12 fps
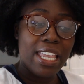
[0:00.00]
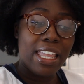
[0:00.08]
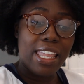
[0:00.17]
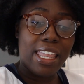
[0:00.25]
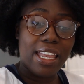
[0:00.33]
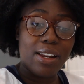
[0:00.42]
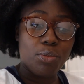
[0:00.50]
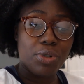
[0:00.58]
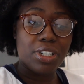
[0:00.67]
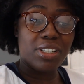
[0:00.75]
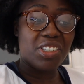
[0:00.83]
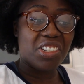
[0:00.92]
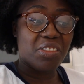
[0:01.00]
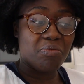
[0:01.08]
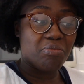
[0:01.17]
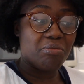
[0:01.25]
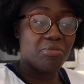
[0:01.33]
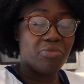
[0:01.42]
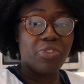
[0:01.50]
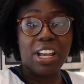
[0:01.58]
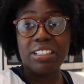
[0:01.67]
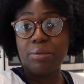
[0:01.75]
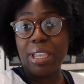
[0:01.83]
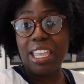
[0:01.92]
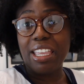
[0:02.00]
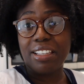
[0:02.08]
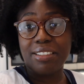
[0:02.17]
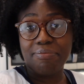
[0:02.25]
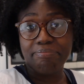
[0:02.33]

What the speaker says: And we're gonna just fry some eggs.